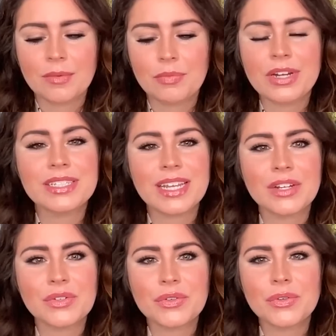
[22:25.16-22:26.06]
Prince
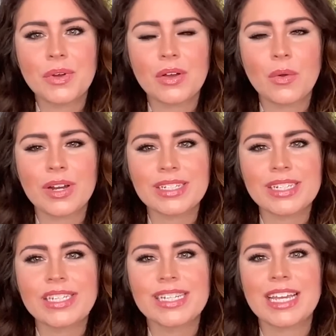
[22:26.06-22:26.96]
Andrew, according
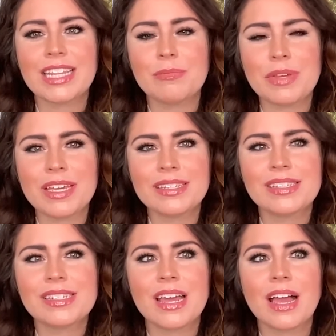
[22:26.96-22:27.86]
to the Daily
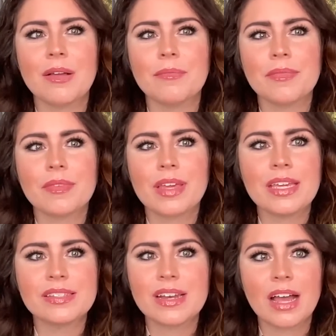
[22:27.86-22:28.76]
Beast,
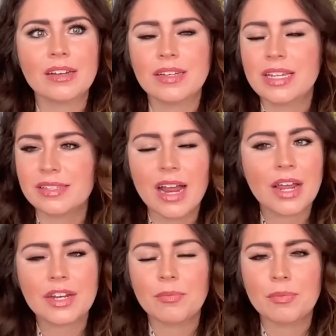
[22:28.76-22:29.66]
he's not
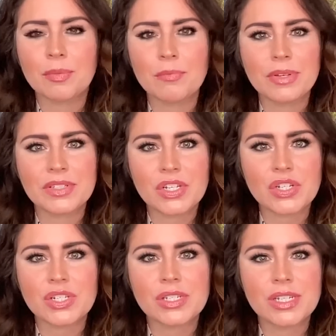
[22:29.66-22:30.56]
in a
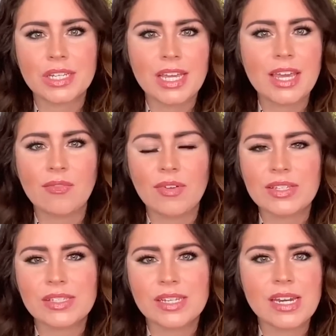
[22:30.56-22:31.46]
position to leave.
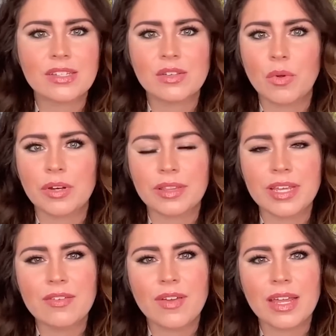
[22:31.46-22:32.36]
He doesn't want to
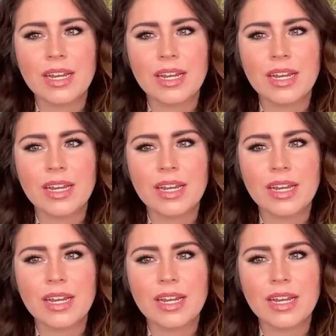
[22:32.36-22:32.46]
leave, and